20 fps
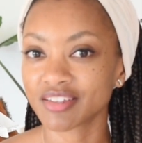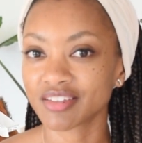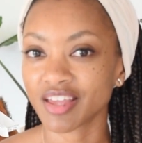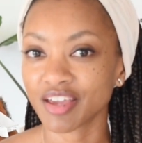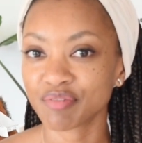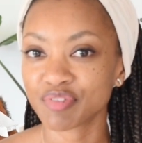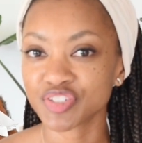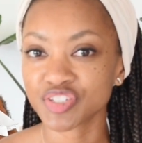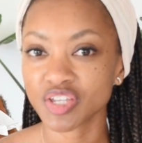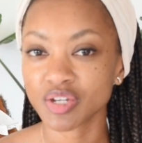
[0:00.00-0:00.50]

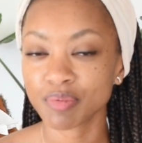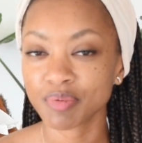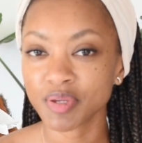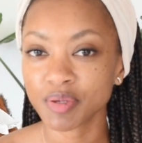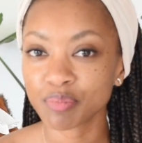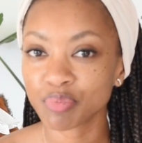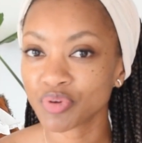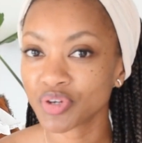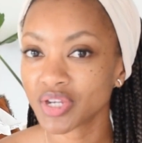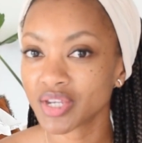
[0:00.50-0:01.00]
life is going to be
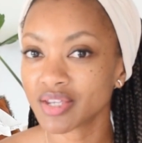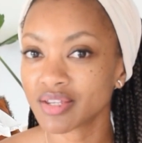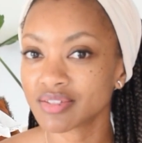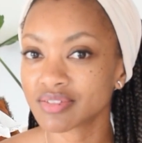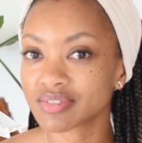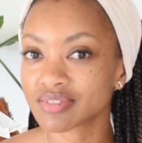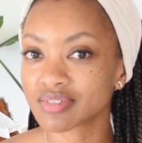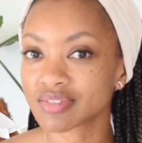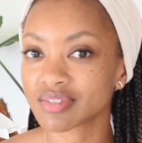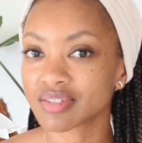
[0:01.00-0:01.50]
a
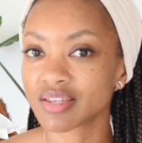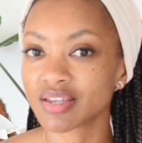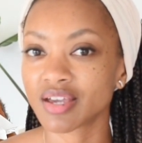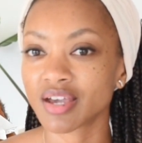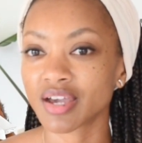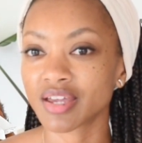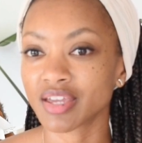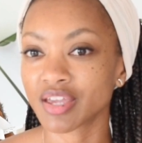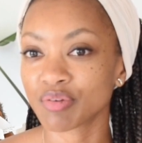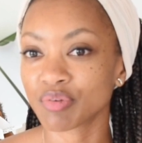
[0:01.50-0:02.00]
breeze.
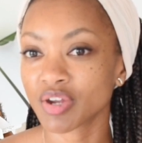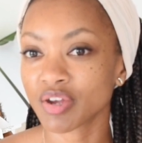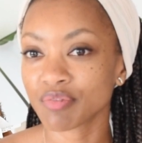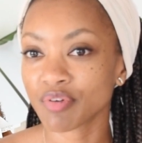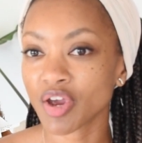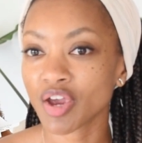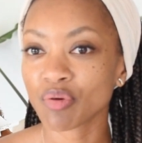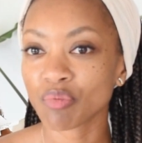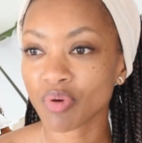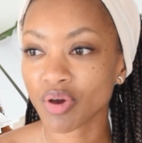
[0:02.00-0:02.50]
I get
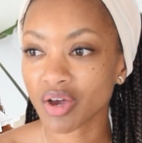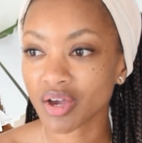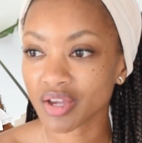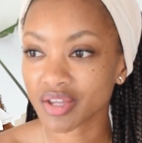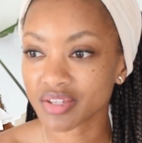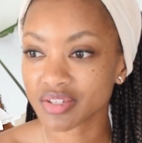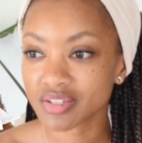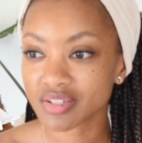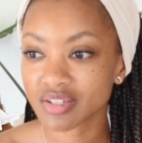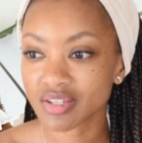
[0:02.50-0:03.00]
whatever I
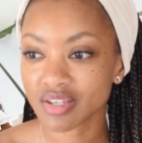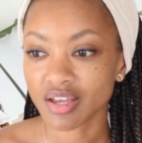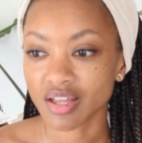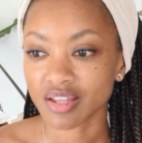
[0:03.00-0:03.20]
want.